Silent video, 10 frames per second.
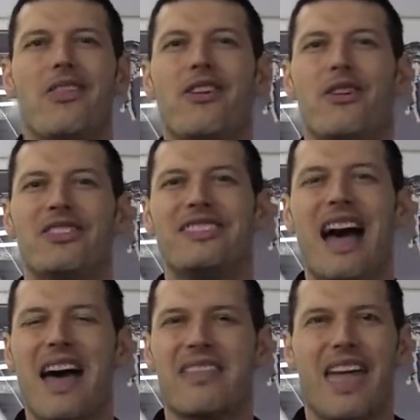There is
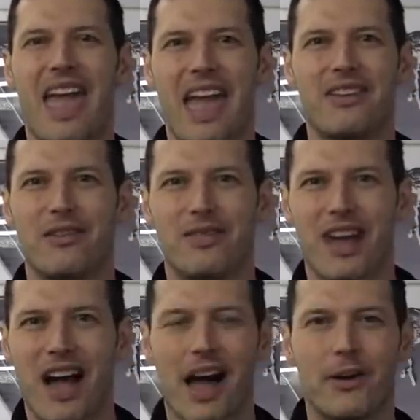not the hand of
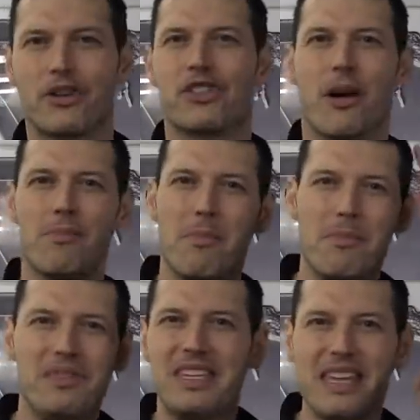God or
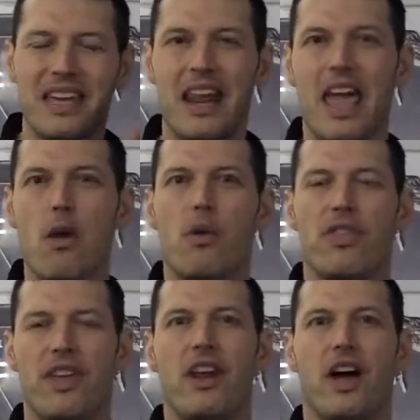some DNA
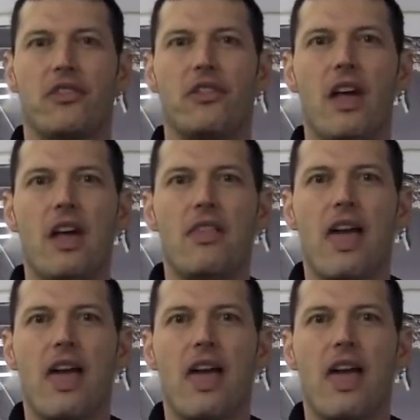within us